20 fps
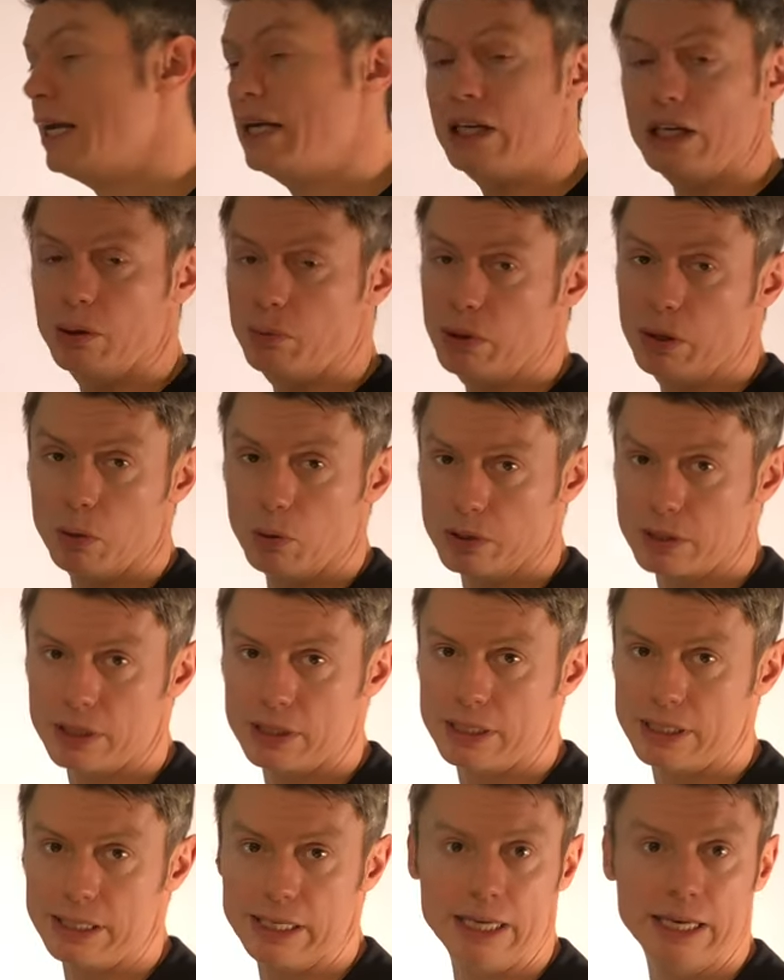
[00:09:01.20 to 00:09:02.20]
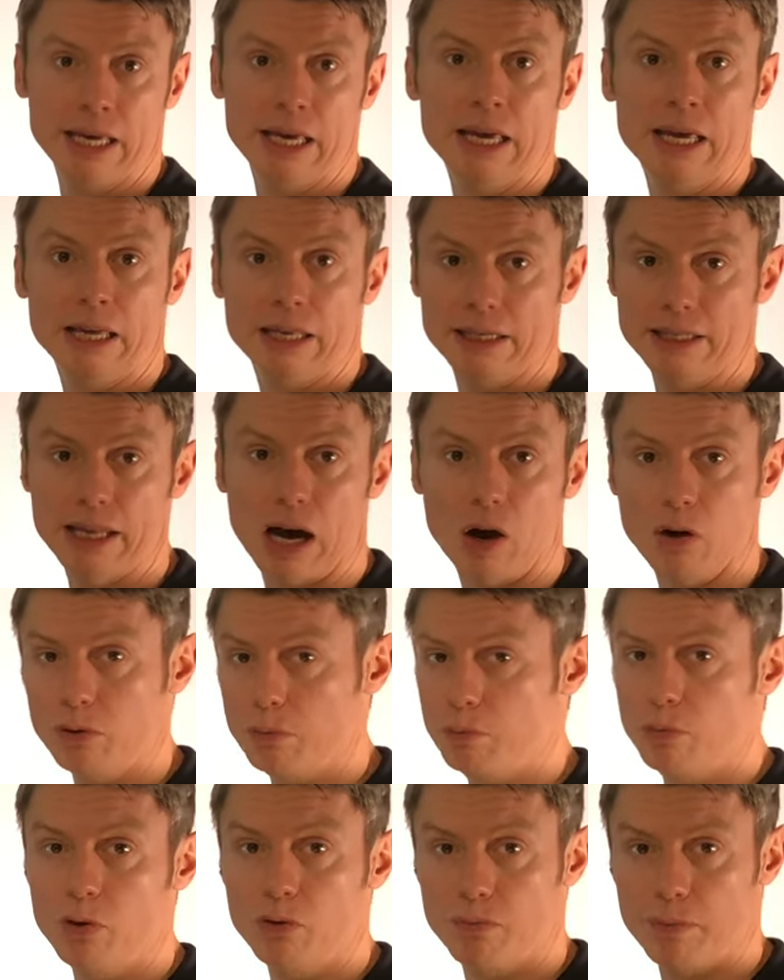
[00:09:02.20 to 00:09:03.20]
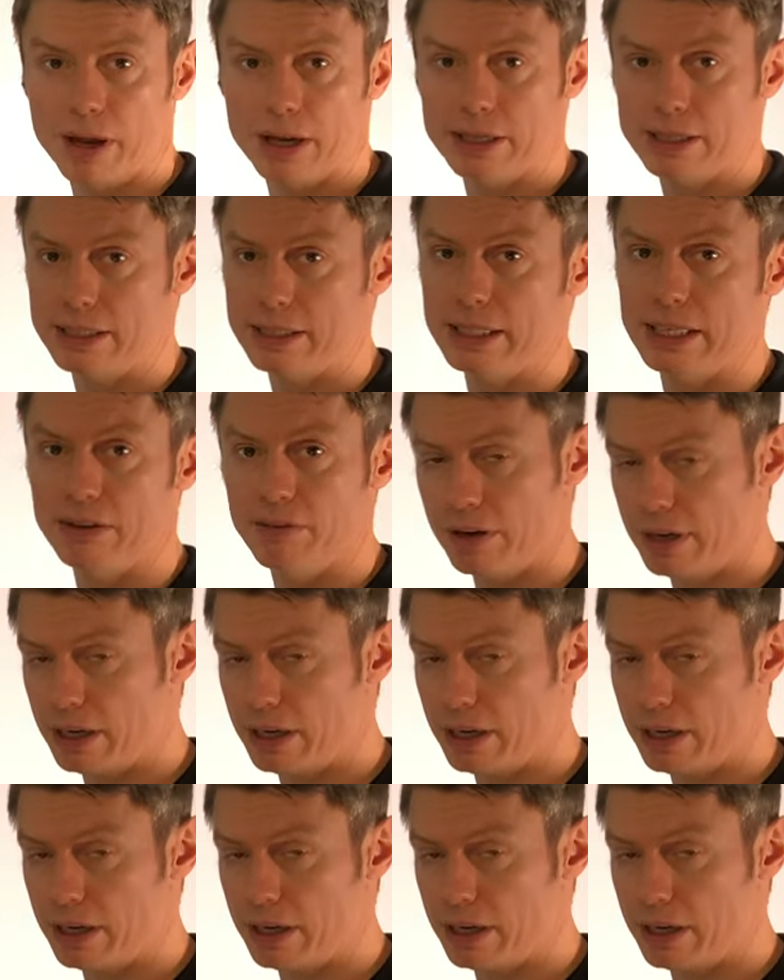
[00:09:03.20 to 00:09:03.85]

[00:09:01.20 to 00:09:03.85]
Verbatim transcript: you will also see down movements, even